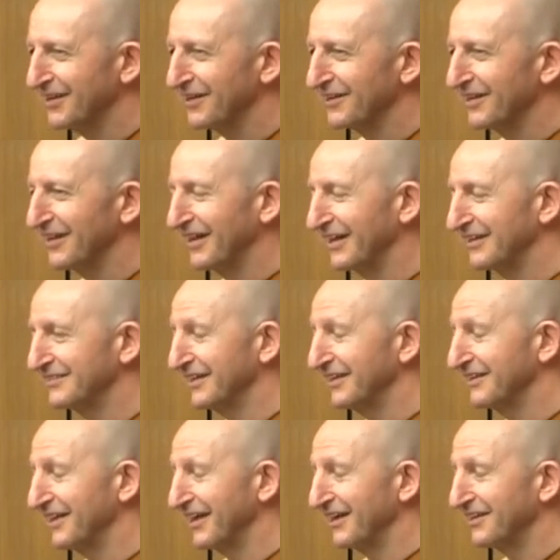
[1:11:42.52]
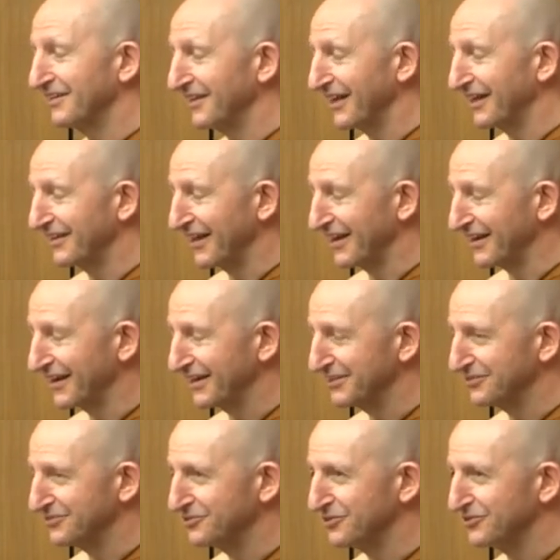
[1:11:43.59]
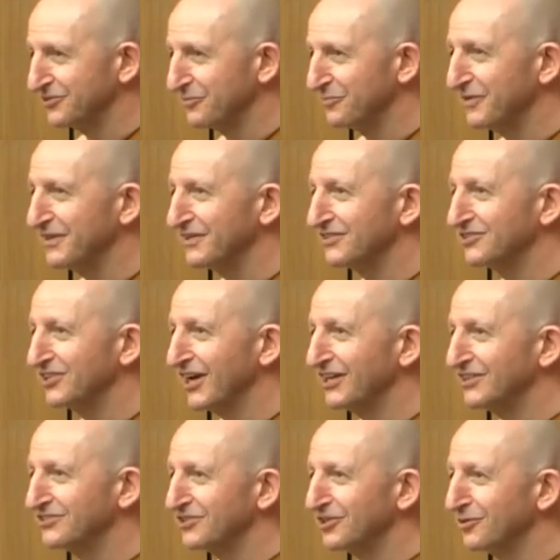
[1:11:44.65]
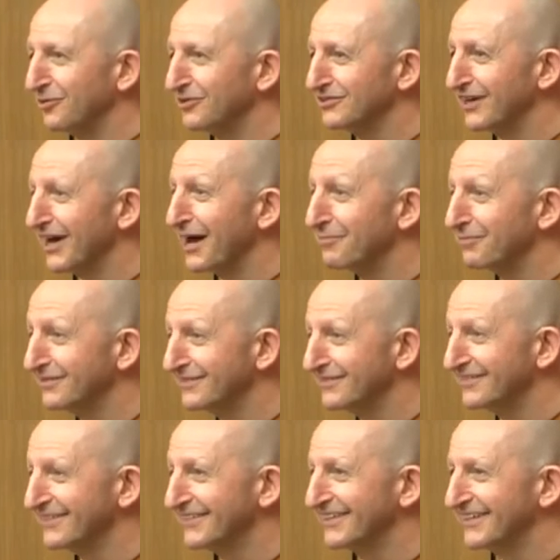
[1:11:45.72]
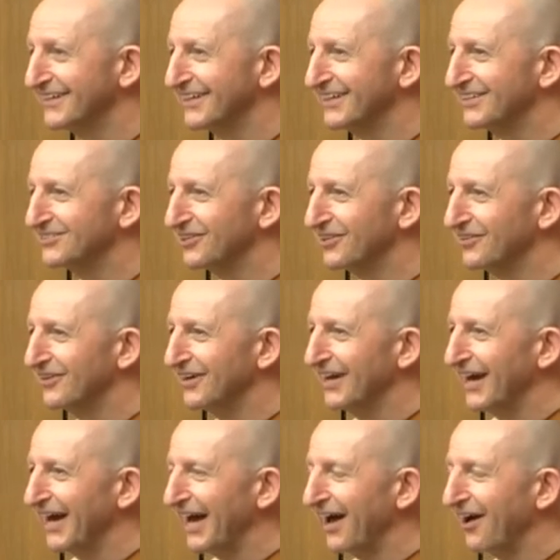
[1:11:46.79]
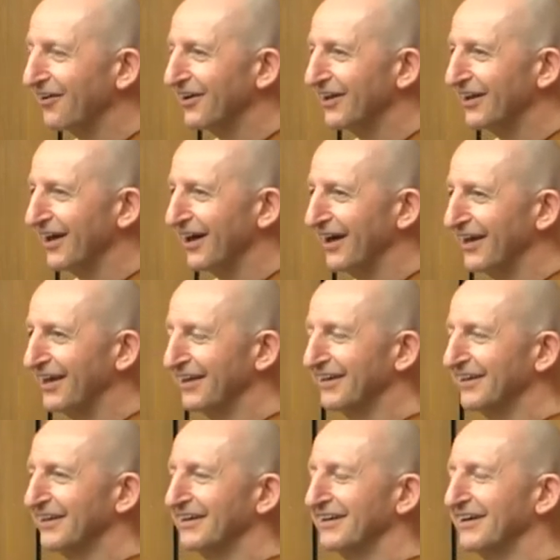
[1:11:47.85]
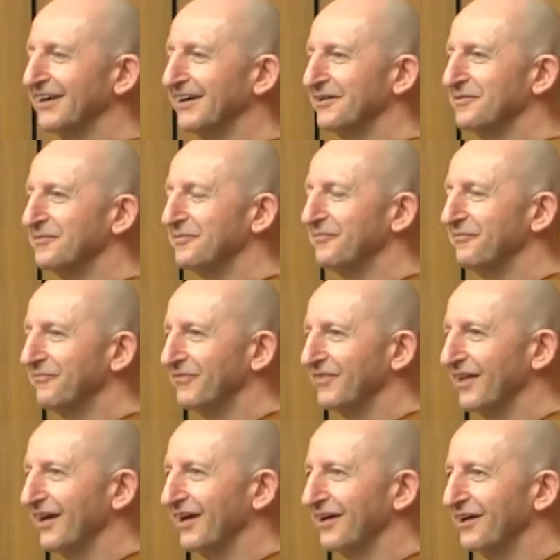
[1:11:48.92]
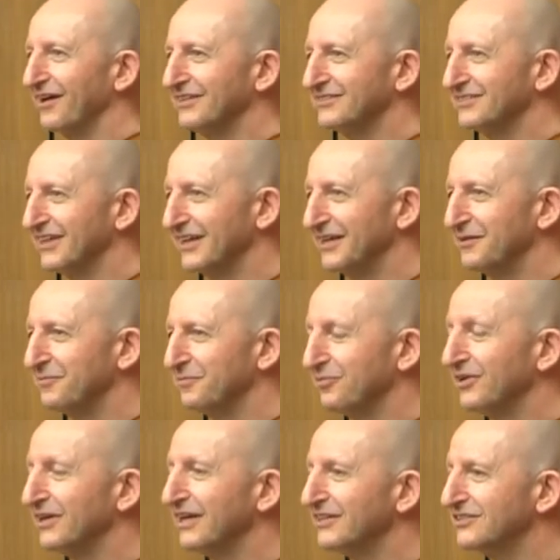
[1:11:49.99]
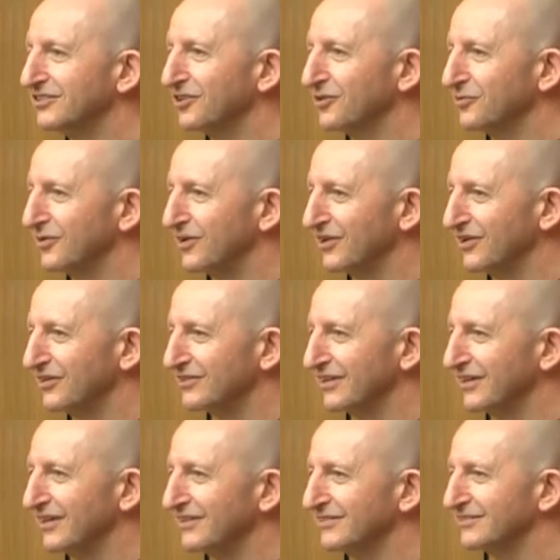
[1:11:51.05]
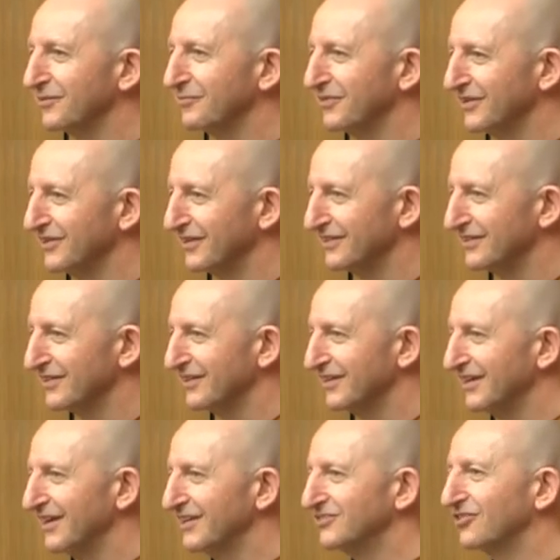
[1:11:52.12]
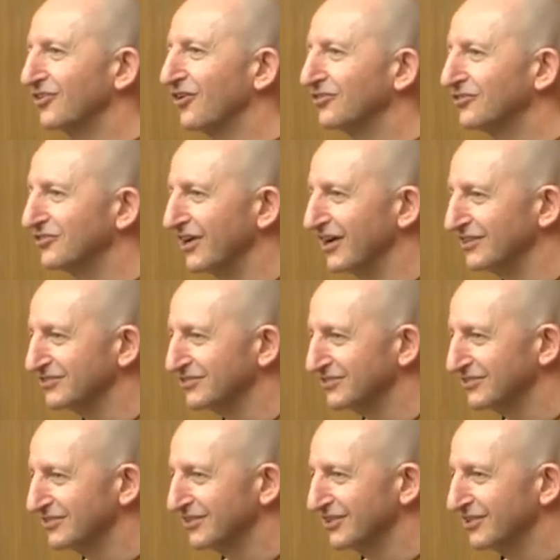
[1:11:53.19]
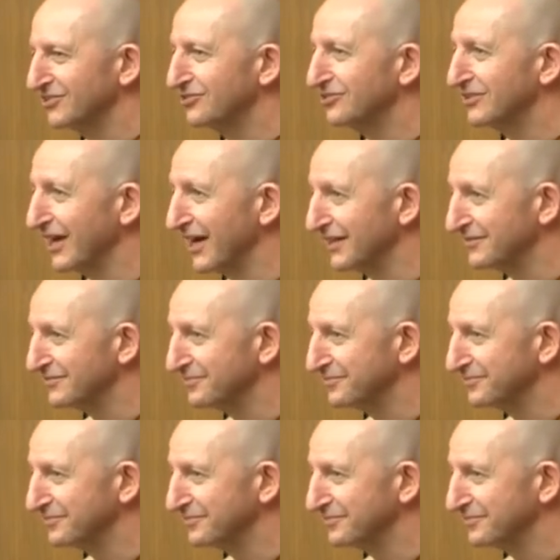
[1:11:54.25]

And uh, I say they, you know, that, that kind of truism, be the change that you want to happen. So how can I, uh, uh, say, bring into the world something that is a contrast to that?